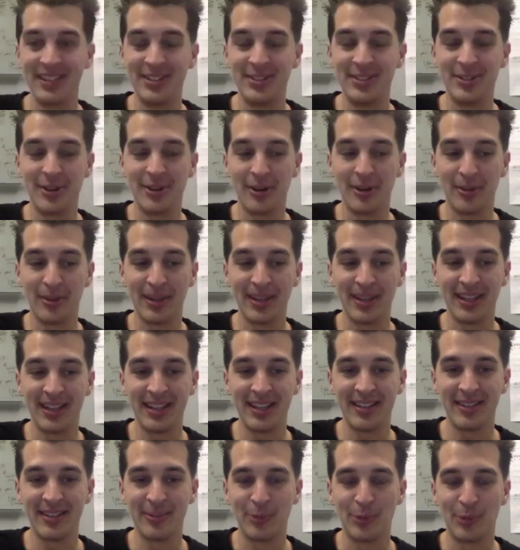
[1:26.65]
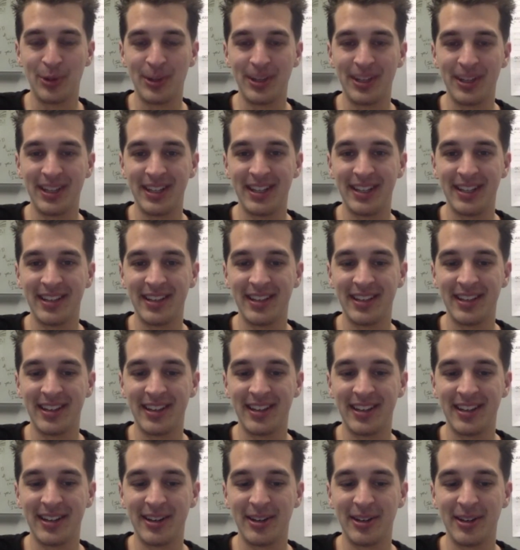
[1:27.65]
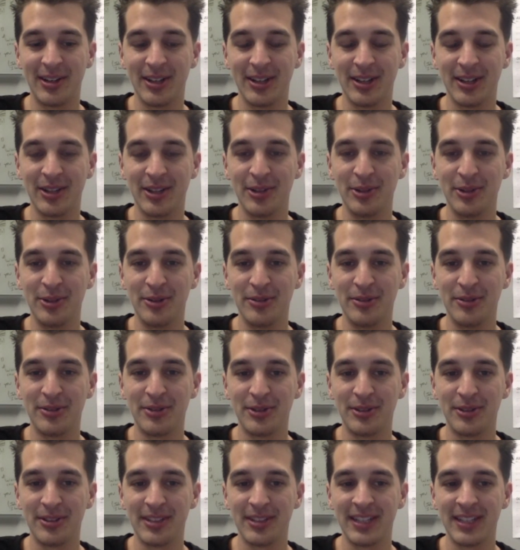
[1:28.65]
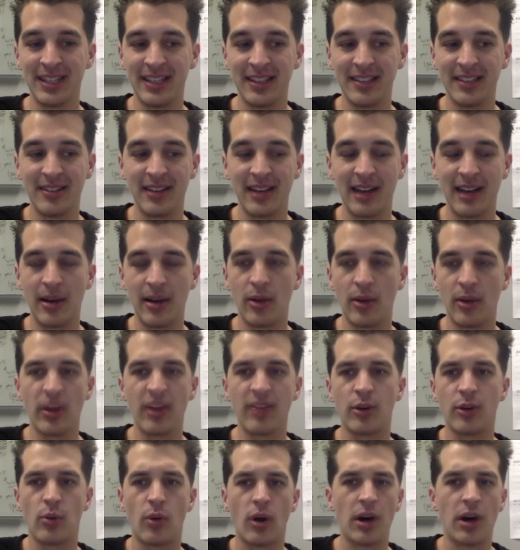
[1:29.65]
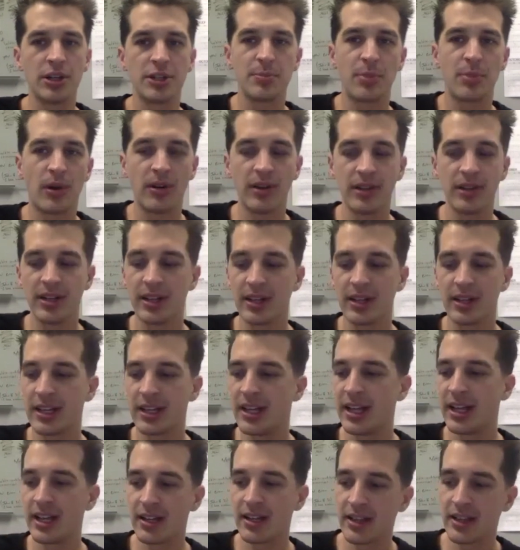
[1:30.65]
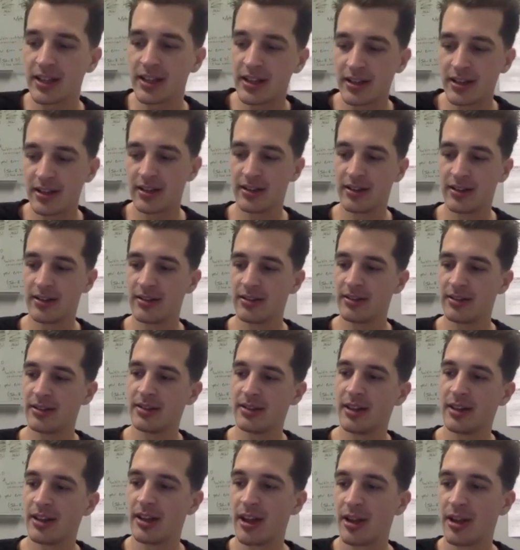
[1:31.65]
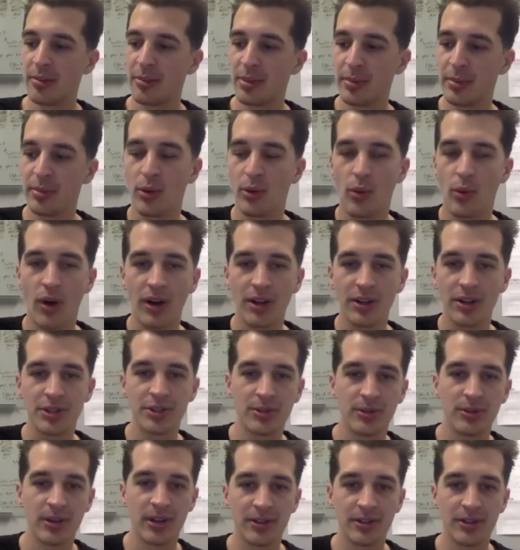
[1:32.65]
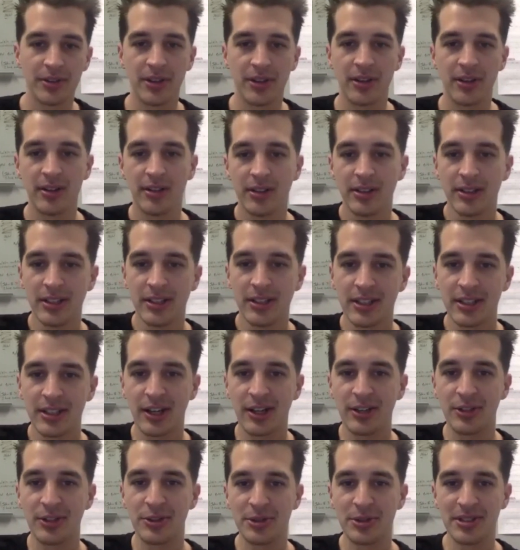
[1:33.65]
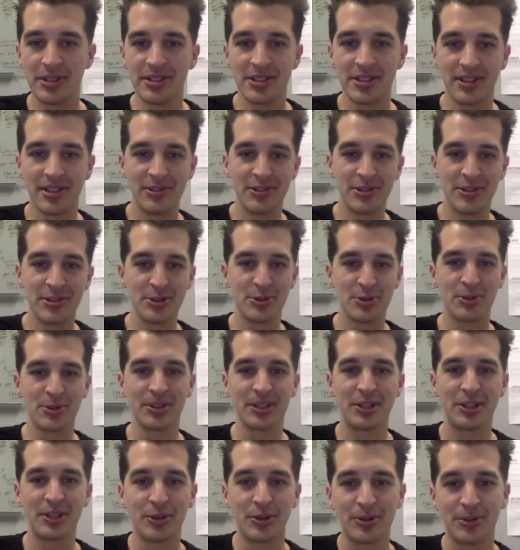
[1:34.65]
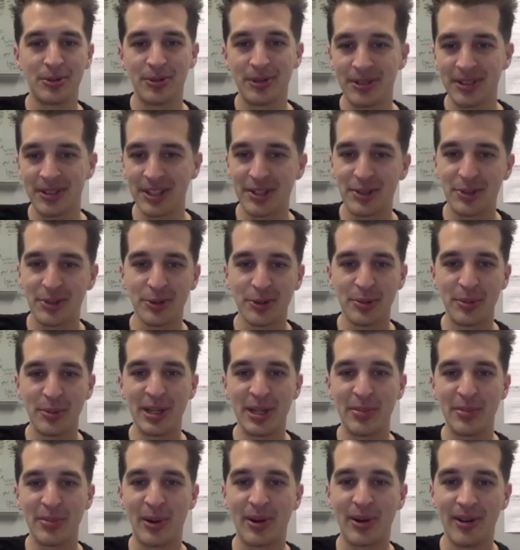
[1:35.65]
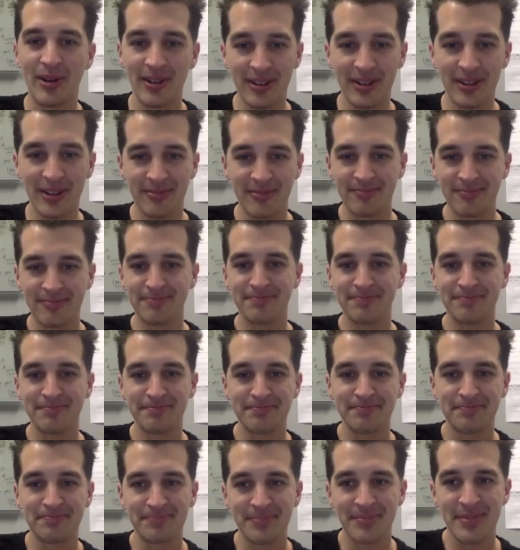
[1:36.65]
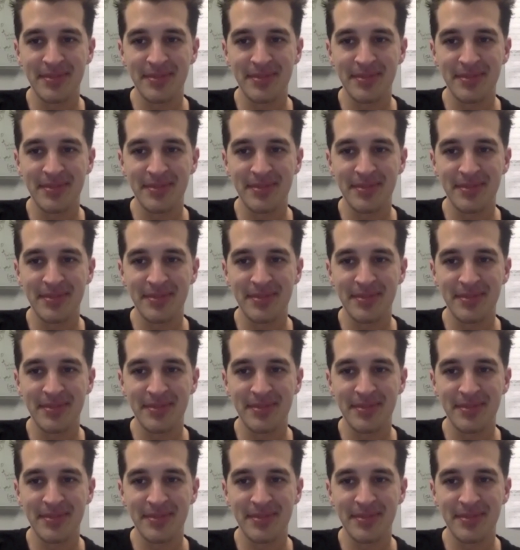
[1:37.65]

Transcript: Germany and one in Louisville. And we have a watch party in Connecticut, and a lot of people watch throughout the country and stuff. So it's really cool. Really cool to be a part. And